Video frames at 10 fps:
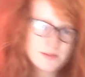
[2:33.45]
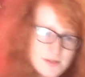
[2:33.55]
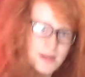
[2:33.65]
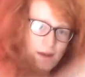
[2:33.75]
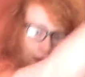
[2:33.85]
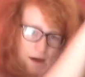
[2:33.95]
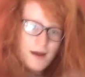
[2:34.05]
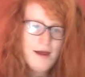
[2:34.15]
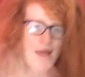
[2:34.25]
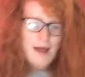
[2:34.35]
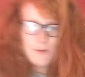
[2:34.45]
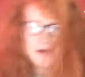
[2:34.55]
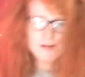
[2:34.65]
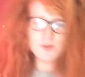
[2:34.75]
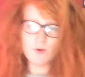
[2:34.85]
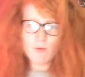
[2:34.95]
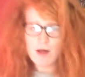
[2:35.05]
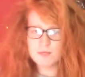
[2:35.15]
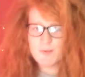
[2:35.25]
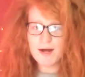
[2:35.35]
And it's like, I went to a
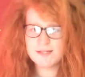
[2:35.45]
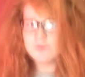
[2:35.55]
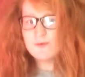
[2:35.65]
wild party